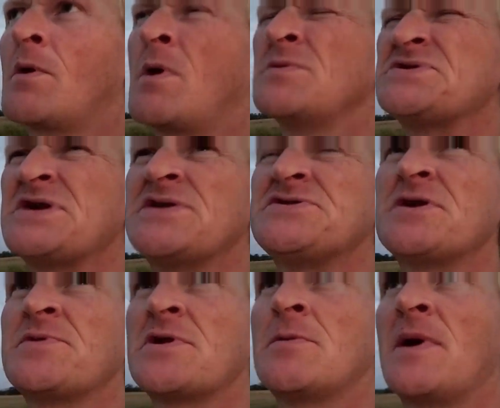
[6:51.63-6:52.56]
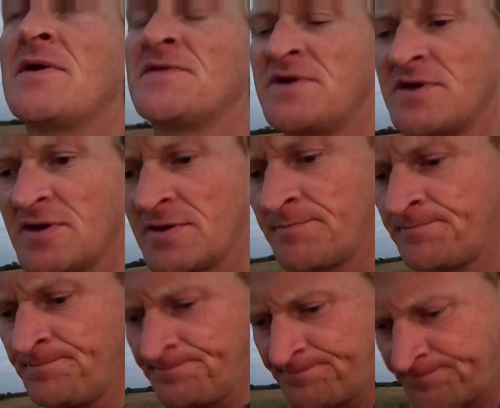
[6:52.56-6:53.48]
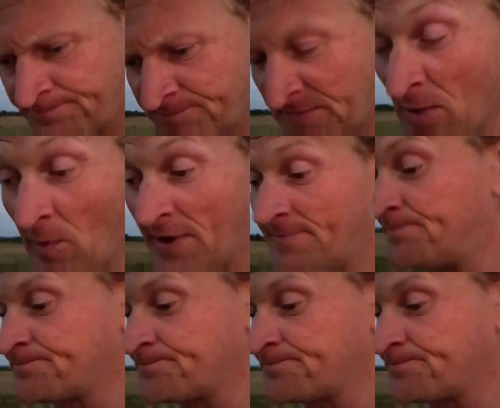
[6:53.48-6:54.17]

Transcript: I was saying something about the anyway.